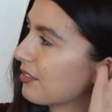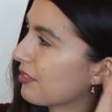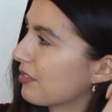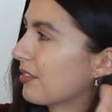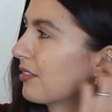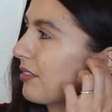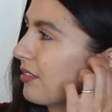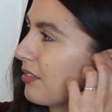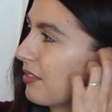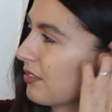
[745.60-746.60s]

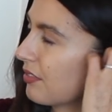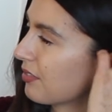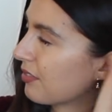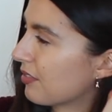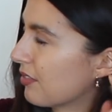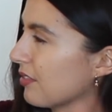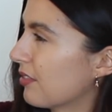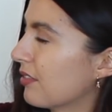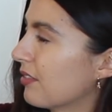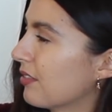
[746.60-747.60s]

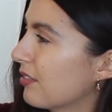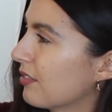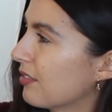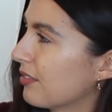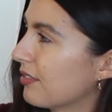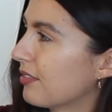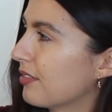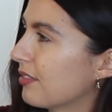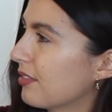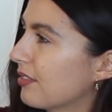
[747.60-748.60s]

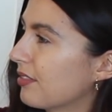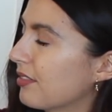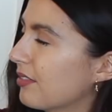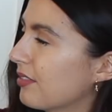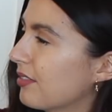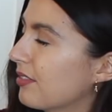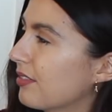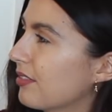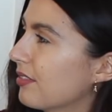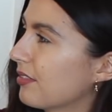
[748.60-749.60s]

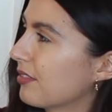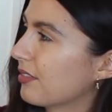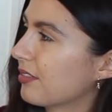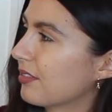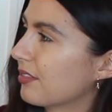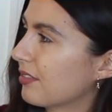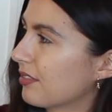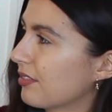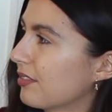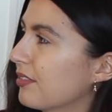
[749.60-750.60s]

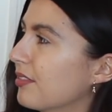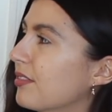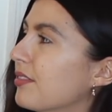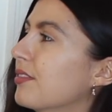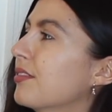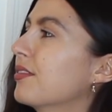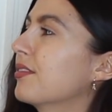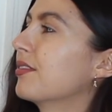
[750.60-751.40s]
[no speech]